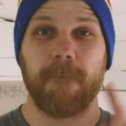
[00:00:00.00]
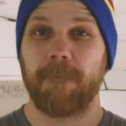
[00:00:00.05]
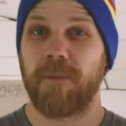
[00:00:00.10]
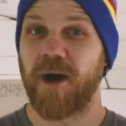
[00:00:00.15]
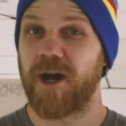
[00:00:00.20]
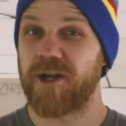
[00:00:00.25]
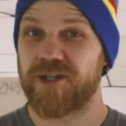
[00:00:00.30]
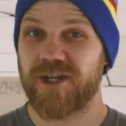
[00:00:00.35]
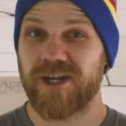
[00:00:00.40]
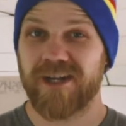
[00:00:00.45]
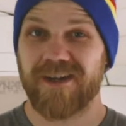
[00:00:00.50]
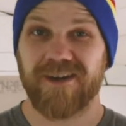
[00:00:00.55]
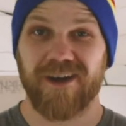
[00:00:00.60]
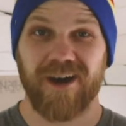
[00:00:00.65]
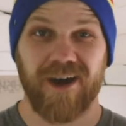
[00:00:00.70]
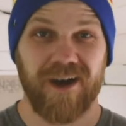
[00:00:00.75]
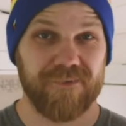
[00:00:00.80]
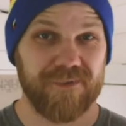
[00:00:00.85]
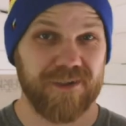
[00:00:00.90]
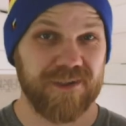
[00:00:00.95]
Budget,
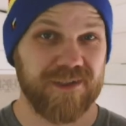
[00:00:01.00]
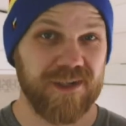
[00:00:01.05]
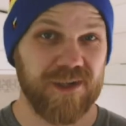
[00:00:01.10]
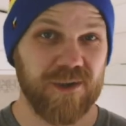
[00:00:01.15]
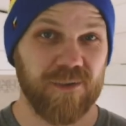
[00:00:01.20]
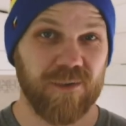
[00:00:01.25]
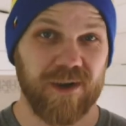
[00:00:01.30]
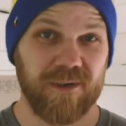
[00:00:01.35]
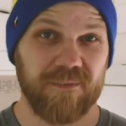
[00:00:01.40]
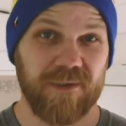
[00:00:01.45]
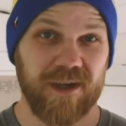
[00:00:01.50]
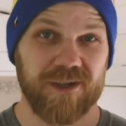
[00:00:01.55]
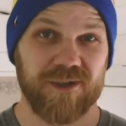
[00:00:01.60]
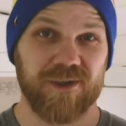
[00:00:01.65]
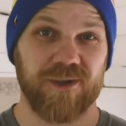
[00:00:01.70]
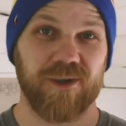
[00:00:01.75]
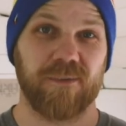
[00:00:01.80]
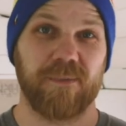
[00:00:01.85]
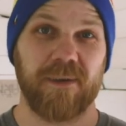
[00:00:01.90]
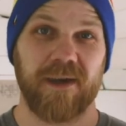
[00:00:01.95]
obviously you wanna make
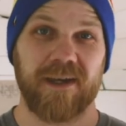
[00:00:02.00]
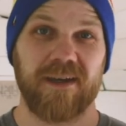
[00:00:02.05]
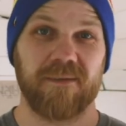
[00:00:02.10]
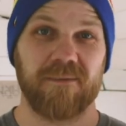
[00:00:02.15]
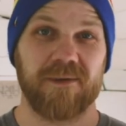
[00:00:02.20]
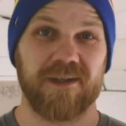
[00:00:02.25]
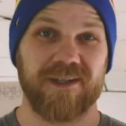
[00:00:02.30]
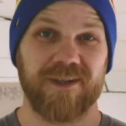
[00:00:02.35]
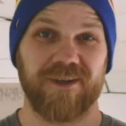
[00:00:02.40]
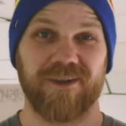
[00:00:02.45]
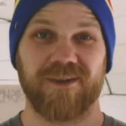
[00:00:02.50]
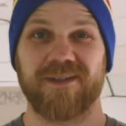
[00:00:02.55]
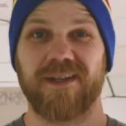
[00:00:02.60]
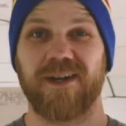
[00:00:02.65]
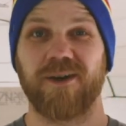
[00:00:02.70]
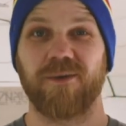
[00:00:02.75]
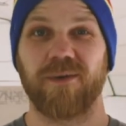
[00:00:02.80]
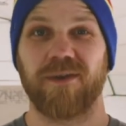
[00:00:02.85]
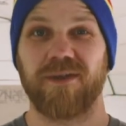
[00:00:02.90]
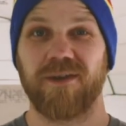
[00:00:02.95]
sure you're picking materials
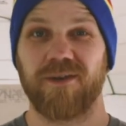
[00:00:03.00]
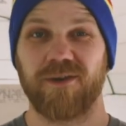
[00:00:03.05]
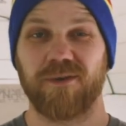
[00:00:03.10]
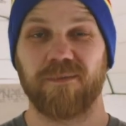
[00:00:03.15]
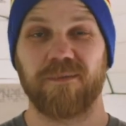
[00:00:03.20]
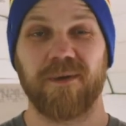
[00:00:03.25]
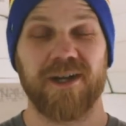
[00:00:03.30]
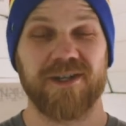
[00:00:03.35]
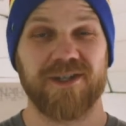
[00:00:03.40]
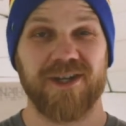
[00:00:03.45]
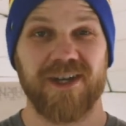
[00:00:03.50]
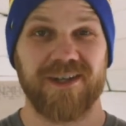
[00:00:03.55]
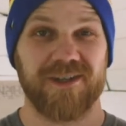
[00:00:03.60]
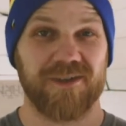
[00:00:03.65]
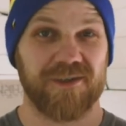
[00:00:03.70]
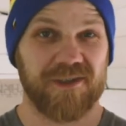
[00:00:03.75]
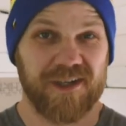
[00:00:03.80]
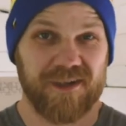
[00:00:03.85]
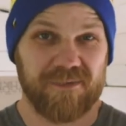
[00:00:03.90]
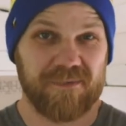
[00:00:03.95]
that are within your budget
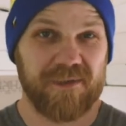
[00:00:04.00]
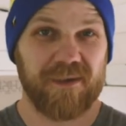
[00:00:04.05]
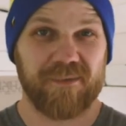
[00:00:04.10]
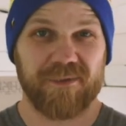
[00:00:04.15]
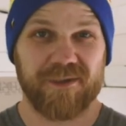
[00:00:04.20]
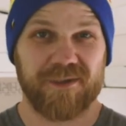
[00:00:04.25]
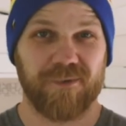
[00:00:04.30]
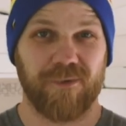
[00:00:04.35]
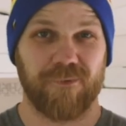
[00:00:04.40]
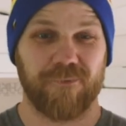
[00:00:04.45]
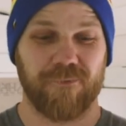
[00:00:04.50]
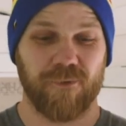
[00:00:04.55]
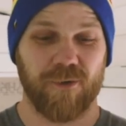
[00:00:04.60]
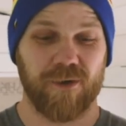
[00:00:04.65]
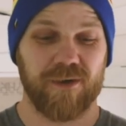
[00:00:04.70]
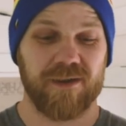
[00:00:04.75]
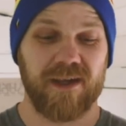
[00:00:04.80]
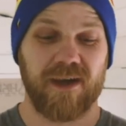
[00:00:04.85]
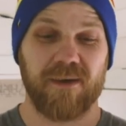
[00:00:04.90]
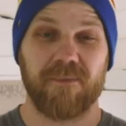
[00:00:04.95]
and you're gonna be able to
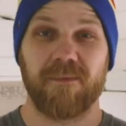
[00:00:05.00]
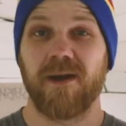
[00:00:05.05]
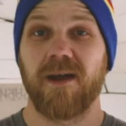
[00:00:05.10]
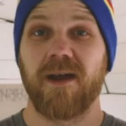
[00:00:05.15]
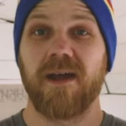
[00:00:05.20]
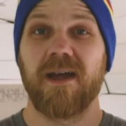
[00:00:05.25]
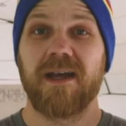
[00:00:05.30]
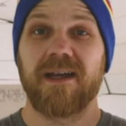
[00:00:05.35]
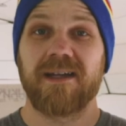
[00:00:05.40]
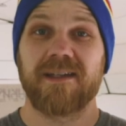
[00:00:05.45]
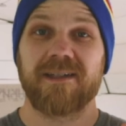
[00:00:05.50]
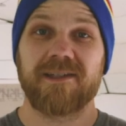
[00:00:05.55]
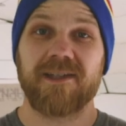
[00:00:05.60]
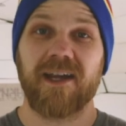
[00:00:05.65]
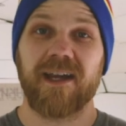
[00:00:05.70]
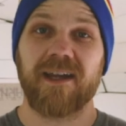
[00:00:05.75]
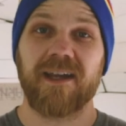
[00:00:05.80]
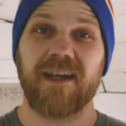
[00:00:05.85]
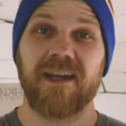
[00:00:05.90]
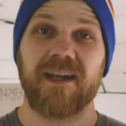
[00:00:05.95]
afford them.
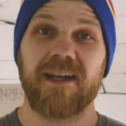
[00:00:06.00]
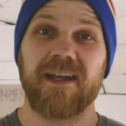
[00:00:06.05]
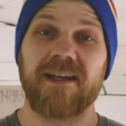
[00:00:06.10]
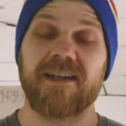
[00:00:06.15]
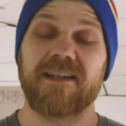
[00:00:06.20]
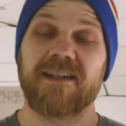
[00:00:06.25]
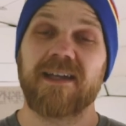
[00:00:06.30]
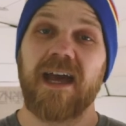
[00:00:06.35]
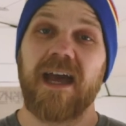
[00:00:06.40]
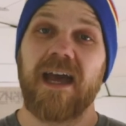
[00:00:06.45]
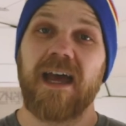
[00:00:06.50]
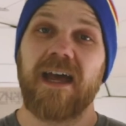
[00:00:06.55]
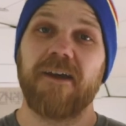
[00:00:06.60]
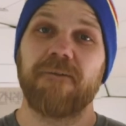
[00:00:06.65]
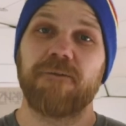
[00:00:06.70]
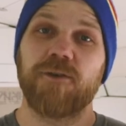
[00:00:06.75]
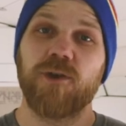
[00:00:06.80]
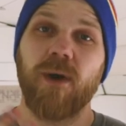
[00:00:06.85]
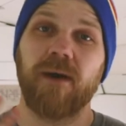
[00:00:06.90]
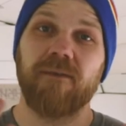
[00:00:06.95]
Second is,
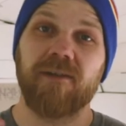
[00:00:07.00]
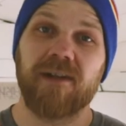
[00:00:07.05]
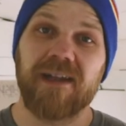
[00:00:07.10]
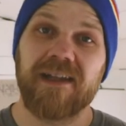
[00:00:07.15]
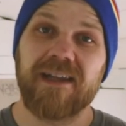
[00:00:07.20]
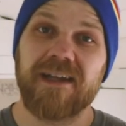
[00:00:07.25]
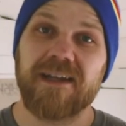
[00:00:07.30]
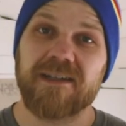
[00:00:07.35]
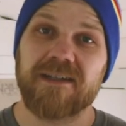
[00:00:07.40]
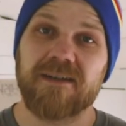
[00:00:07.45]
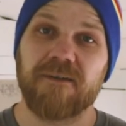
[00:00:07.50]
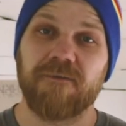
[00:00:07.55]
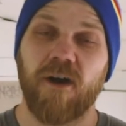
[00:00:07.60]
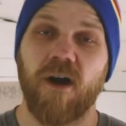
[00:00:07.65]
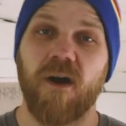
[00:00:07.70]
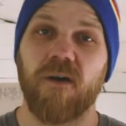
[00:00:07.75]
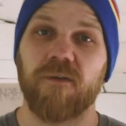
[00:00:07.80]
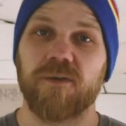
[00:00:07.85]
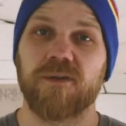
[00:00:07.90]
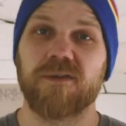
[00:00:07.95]
if you have a list of
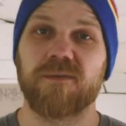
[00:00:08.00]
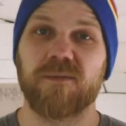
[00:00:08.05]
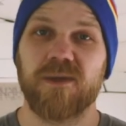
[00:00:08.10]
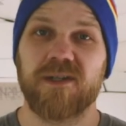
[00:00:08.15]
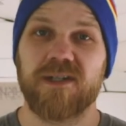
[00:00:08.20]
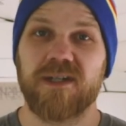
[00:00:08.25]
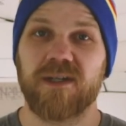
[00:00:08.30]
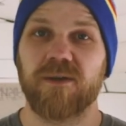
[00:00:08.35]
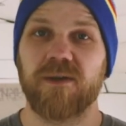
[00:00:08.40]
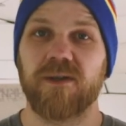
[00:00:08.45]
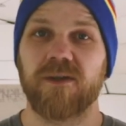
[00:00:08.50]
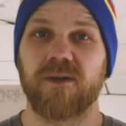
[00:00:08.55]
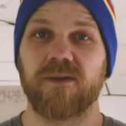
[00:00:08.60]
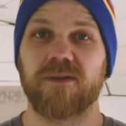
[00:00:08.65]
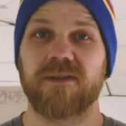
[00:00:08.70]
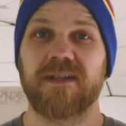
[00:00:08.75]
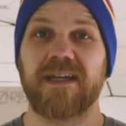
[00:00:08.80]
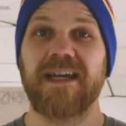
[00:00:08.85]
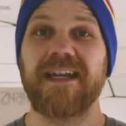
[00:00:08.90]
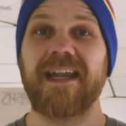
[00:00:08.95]
all those
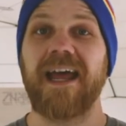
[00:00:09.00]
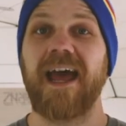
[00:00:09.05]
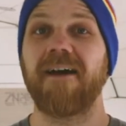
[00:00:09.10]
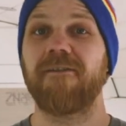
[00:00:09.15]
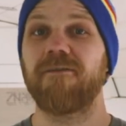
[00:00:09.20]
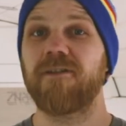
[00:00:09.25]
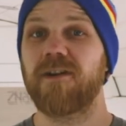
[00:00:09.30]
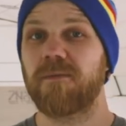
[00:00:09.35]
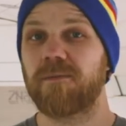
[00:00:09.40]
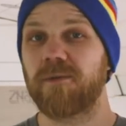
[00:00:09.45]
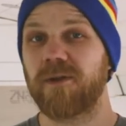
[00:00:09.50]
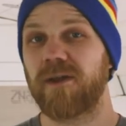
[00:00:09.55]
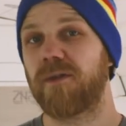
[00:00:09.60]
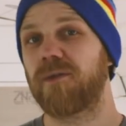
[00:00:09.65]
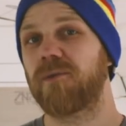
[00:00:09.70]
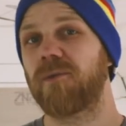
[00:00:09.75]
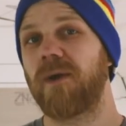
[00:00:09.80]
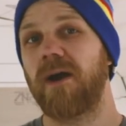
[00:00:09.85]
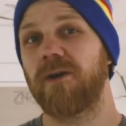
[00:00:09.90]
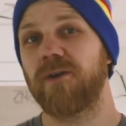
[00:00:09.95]
materials, inevitably
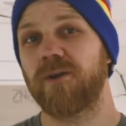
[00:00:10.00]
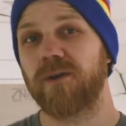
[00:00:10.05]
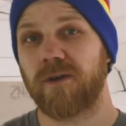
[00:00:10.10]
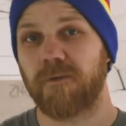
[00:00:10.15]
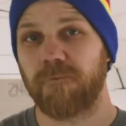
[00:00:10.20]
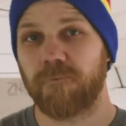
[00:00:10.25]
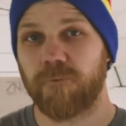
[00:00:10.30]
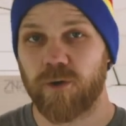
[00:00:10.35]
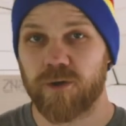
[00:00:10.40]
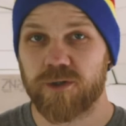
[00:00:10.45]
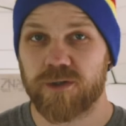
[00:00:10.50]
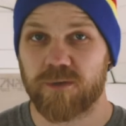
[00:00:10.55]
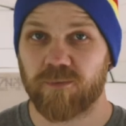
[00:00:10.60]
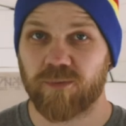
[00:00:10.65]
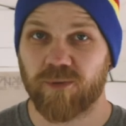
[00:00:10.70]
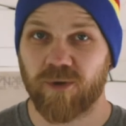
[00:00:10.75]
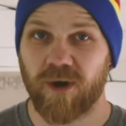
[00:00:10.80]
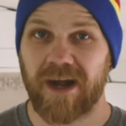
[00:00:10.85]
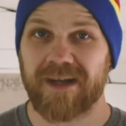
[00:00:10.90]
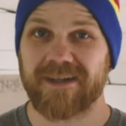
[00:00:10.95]
throughout your conversion
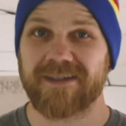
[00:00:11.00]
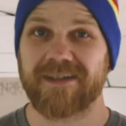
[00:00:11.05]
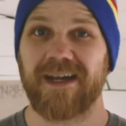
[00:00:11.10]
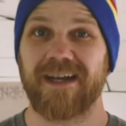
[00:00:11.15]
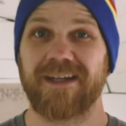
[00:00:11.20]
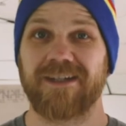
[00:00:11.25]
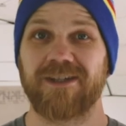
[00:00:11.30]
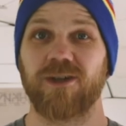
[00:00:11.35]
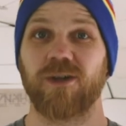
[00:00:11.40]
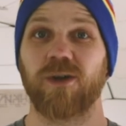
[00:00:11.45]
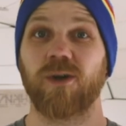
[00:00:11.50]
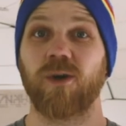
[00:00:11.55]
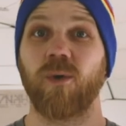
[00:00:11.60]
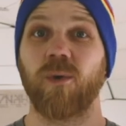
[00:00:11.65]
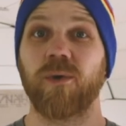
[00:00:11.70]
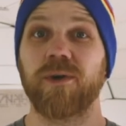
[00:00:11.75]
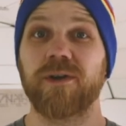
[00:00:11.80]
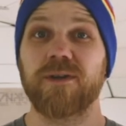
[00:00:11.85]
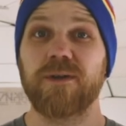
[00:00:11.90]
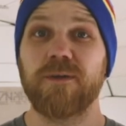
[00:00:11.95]
process, you're
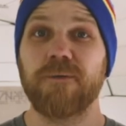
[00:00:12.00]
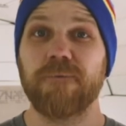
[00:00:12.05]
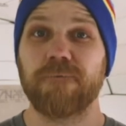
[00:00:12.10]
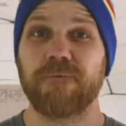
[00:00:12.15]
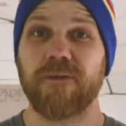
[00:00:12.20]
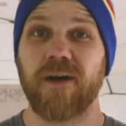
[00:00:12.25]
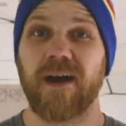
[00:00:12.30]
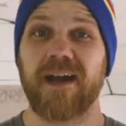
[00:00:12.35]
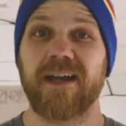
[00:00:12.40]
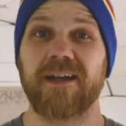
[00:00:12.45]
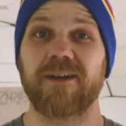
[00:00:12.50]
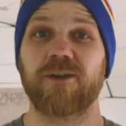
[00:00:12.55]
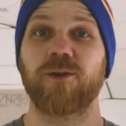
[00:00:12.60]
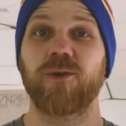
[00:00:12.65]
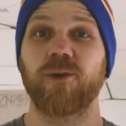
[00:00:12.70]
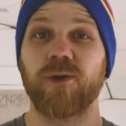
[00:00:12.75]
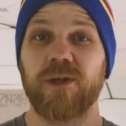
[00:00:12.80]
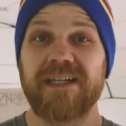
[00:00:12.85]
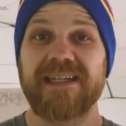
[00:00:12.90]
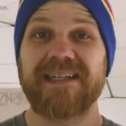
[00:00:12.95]
going to find
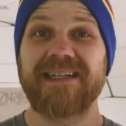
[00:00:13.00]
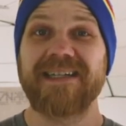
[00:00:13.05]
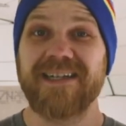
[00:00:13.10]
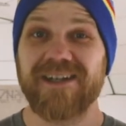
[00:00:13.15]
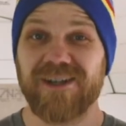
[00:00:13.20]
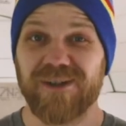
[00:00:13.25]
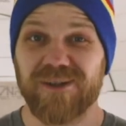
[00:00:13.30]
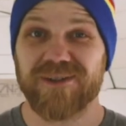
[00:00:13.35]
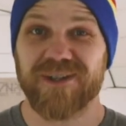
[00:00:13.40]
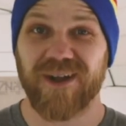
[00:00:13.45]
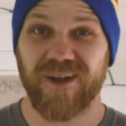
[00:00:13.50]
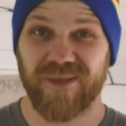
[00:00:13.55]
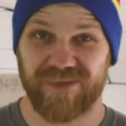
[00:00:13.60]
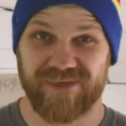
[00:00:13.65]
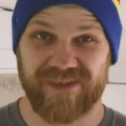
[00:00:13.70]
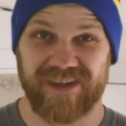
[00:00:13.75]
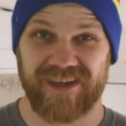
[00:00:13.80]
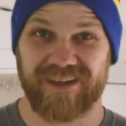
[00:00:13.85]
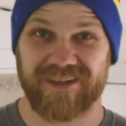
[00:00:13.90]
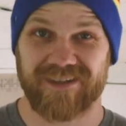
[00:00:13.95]
good deals on
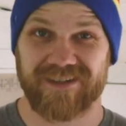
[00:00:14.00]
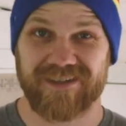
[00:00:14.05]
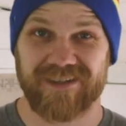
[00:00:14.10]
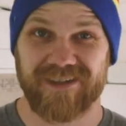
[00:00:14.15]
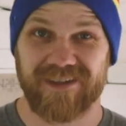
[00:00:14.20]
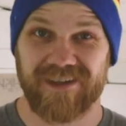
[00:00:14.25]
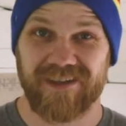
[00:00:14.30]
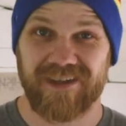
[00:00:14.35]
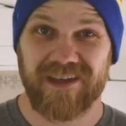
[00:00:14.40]
things.